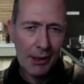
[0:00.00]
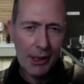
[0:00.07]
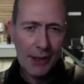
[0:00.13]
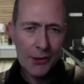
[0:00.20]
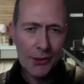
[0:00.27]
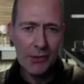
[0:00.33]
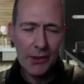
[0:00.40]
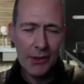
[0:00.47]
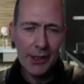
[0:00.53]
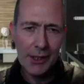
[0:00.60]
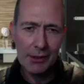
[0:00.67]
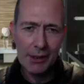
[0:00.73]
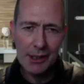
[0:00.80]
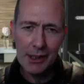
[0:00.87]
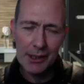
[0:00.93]
as a
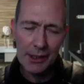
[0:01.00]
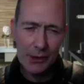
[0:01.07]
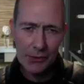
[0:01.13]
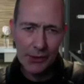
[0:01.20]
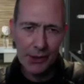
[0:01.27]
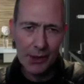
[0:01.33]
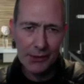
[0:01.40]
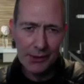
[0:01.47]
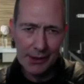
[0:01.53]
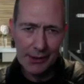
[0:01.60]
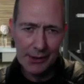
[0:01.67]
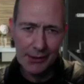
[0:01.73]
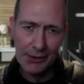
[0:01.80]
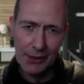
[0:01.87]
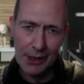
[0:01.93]
provider, are you starting
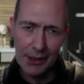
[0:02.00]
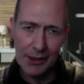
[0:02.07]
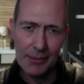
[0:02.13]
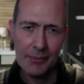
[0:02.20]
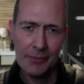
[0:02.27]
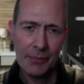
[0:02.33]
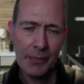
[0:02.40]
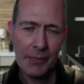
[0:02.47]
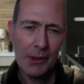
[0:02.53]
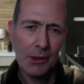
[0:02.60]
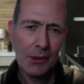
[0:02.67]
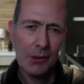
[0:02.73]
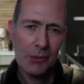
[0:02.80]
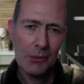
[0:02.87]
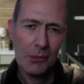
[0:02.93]
to see
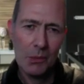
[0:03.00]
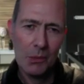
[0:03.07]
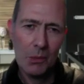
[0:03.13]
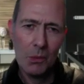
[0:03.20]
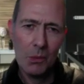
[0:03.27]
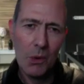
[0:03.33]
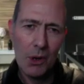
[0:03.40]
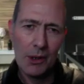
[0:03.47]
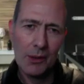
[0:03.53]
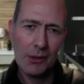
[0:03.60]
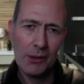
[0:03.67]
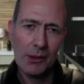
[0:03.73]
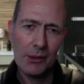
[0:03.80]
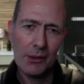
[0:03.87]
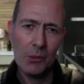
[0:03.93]
what
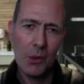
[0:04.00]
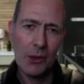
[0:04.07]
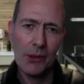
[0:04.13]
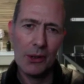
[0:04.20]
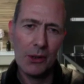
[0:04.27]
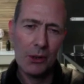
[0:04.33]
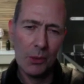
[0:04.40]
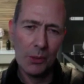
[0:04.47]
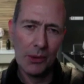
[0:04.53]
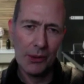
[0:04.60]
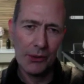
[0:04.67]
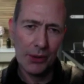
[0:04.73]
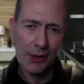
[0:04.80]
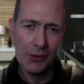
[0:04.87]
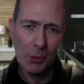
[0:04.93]
the corporate
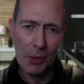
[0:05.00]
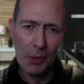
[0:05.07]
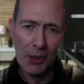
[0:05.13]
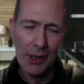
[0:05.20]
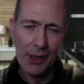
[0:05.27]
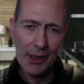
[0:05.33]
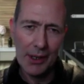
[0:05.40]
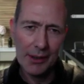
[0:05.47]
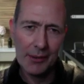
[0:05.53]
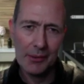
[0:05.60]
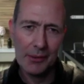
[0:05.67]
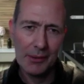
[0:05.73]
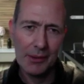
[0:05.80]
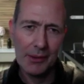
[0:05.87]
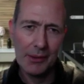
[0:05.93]
travel buyer
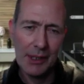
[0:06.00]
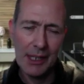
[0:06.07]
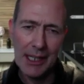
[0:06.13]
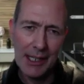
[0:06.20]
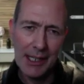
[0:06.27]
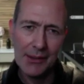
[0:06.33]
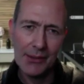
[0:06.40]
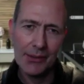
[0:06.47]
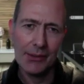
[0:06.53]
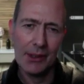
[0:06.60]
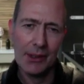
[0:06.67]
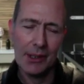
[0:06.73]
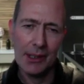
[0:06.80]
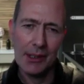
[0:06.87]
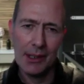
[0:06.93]
needs?
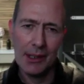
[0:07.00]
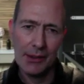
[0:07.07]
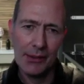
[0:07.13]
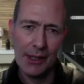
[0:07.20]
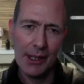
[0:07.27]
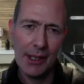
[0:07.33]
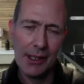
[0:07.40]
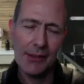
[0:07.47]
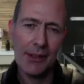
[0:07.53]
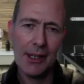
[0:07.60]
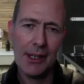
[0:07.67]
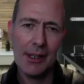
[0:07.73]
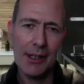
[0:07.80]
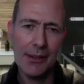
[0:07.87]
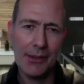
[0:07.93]
Is their
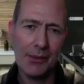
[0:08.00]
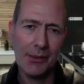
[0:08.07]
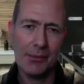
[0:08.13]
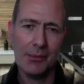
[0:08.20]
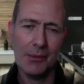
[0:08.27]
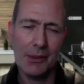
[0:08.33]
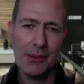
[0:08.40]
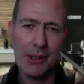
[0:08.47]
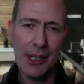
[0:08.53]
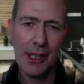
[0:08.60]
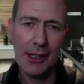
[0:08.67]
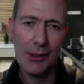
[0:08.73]
list getting